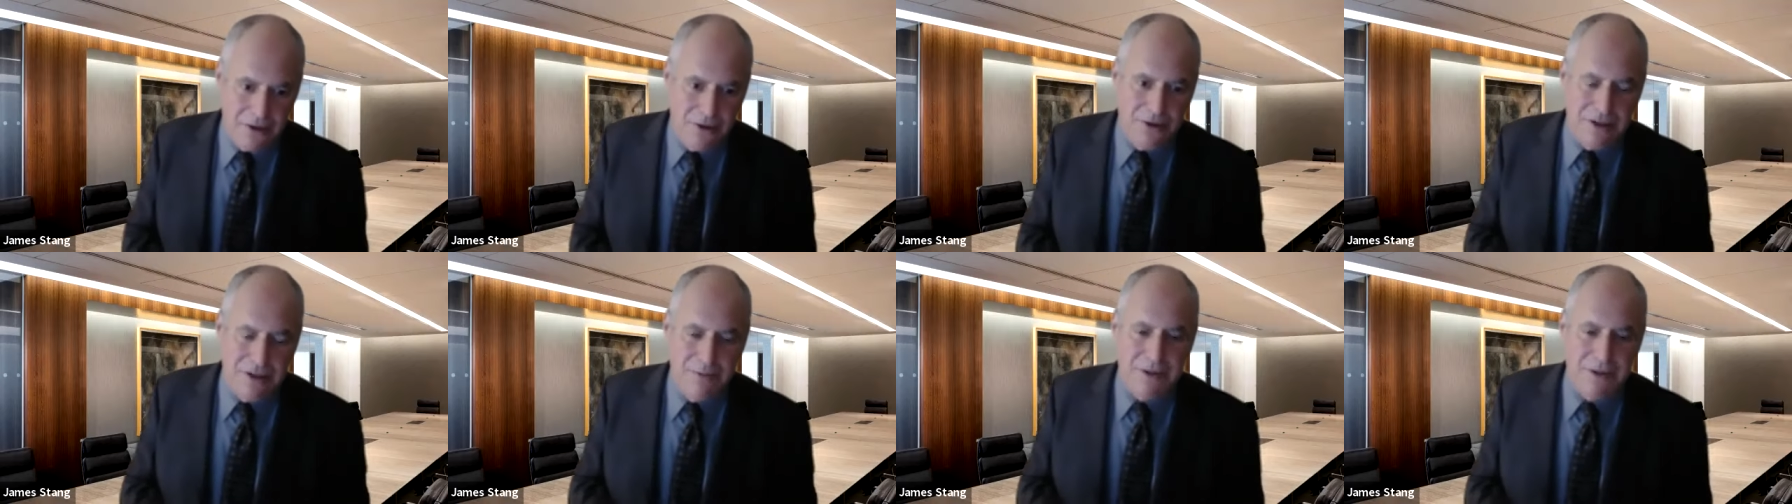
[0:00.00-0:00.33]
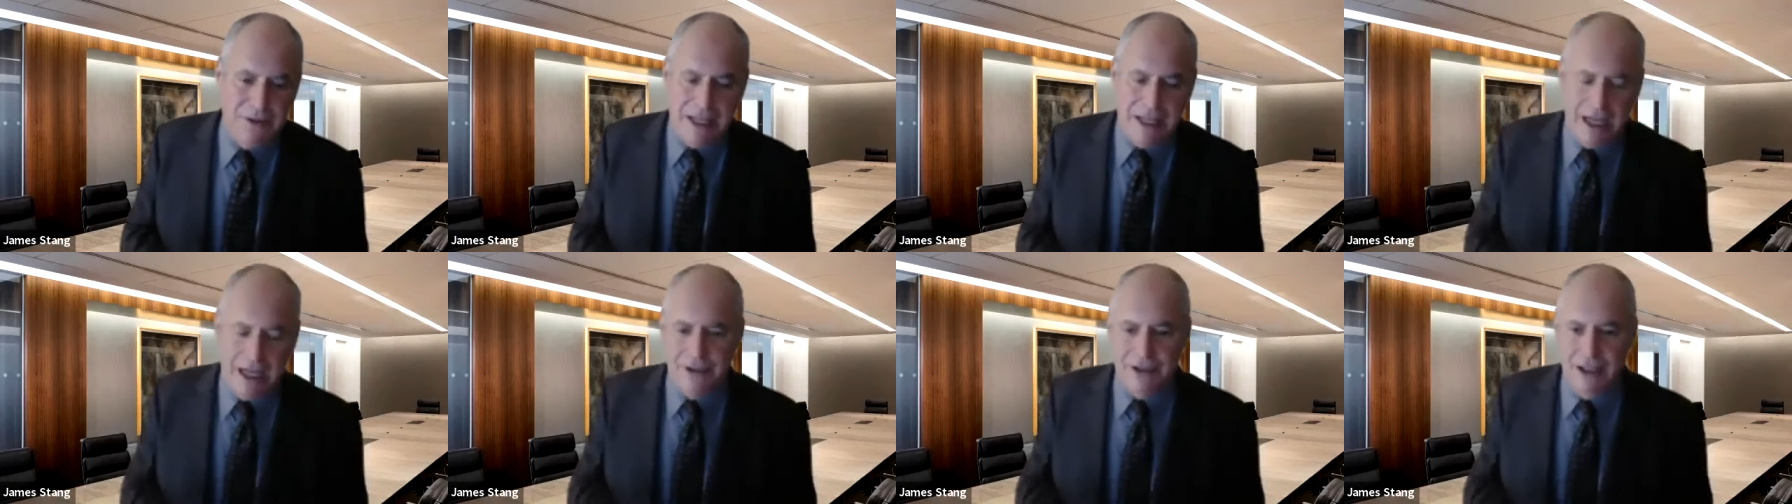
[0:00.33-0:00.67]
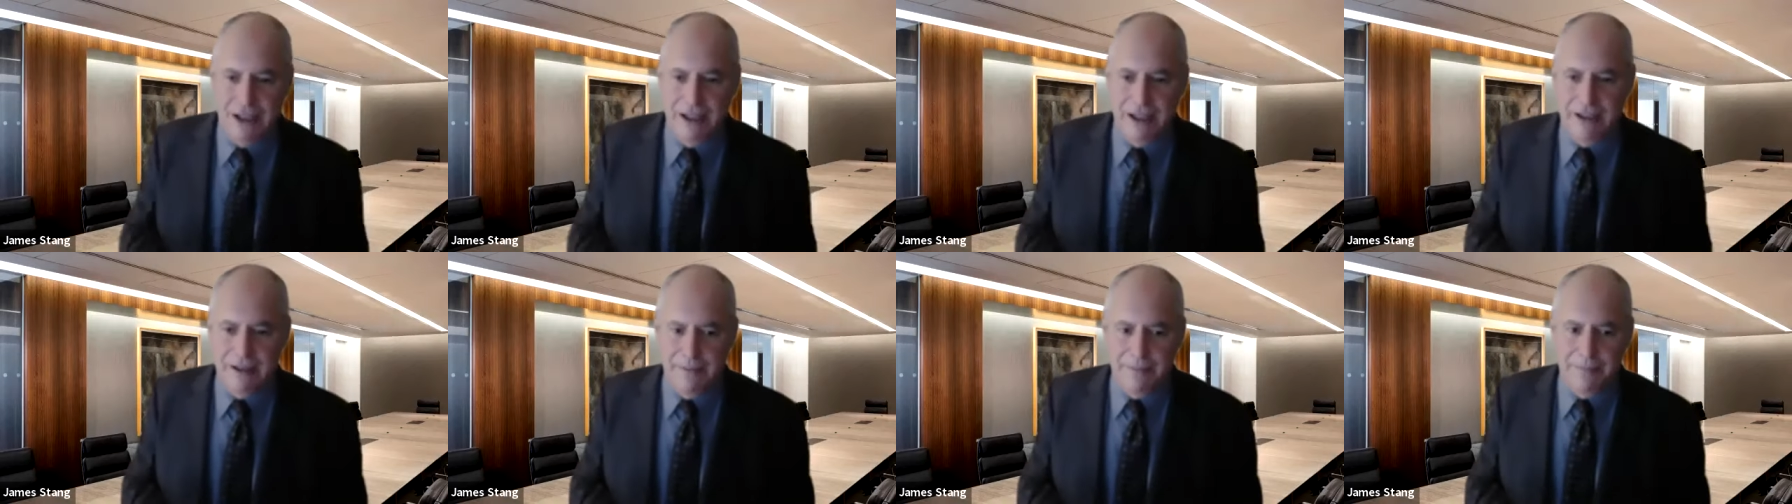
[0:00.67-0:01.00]
to
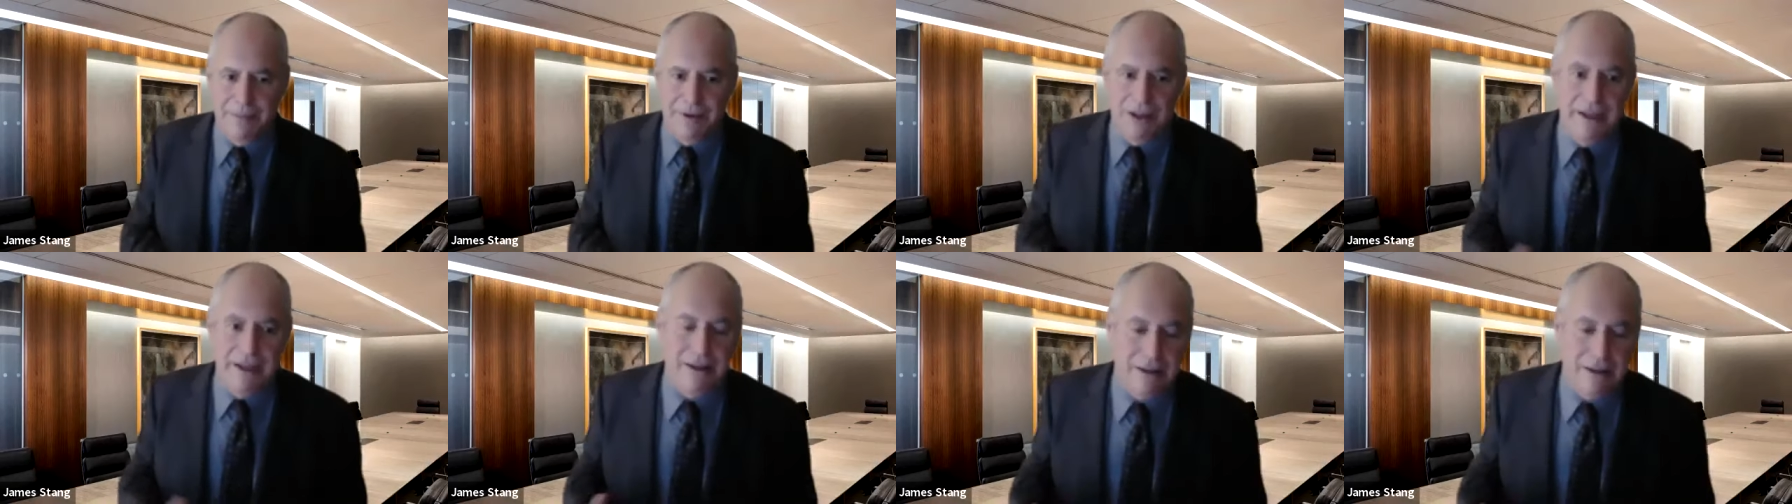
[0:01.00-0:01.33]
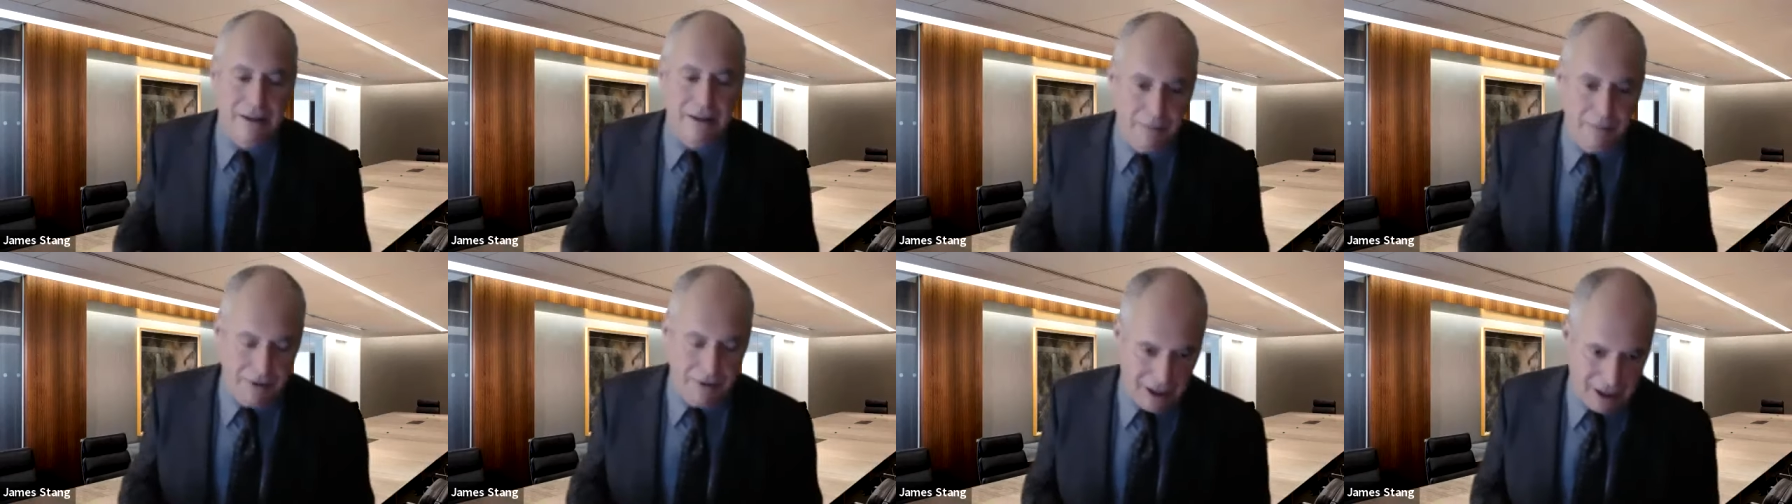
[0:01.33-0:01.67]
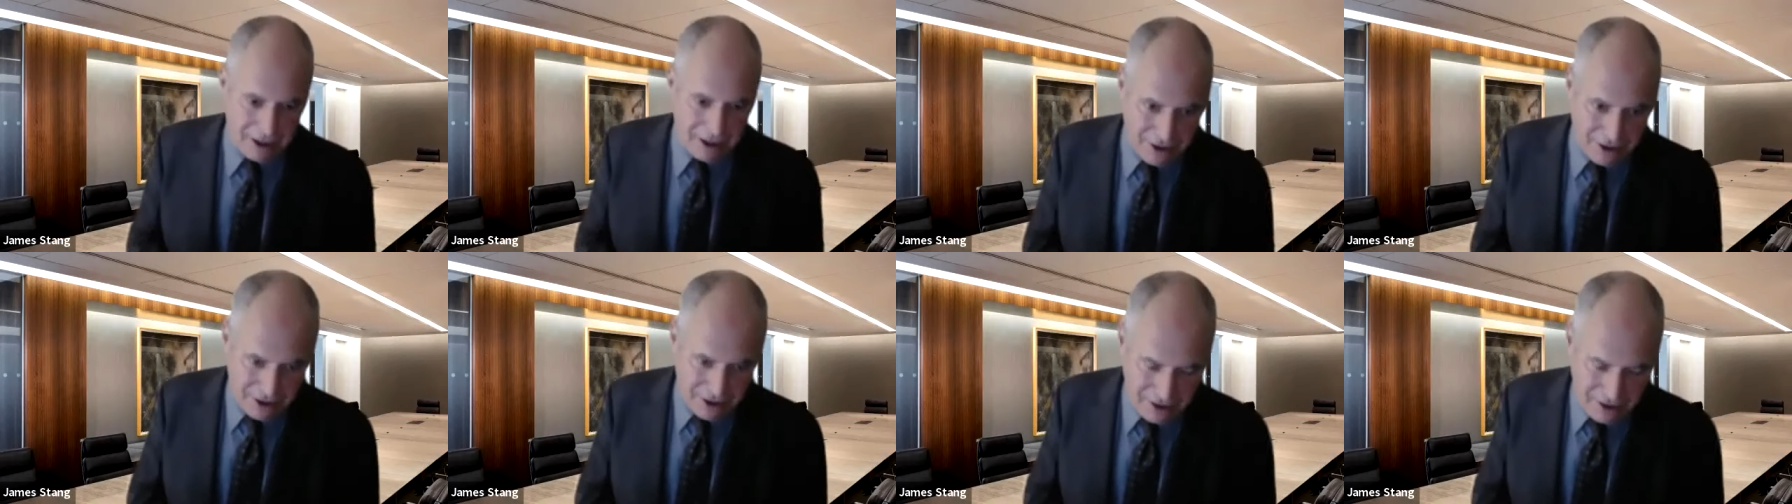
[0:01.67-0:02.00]
substantially complete the
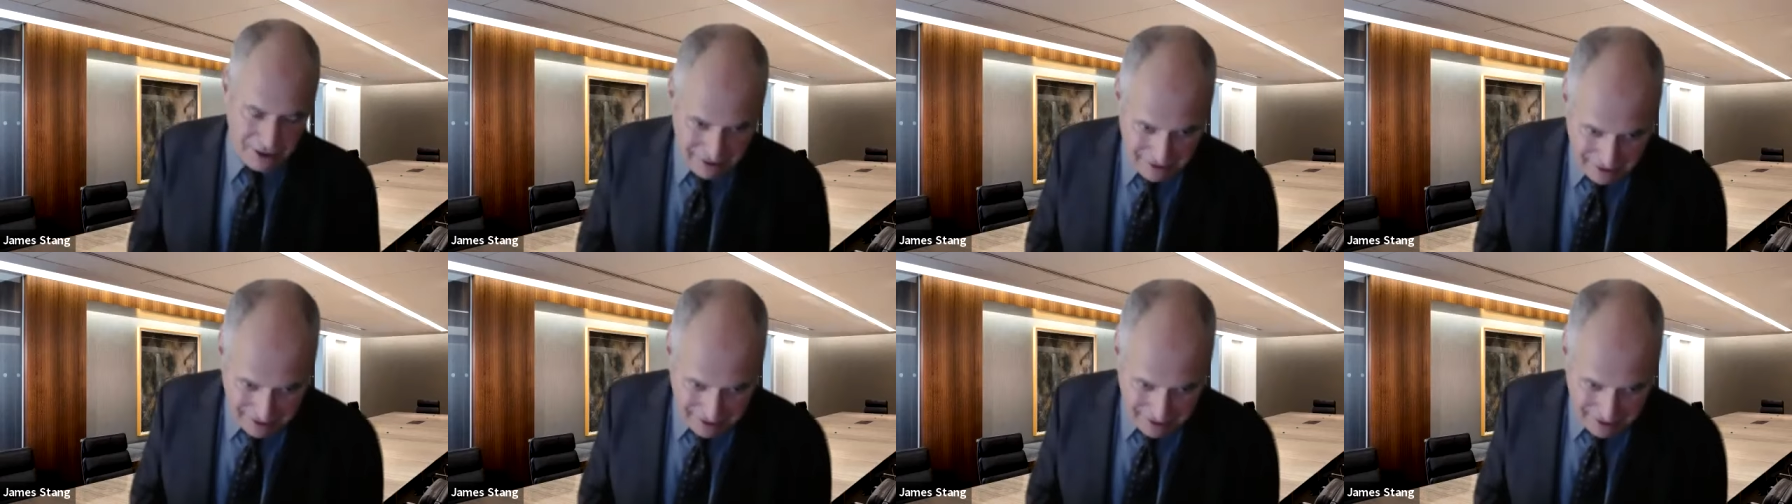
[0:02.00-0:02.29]
production.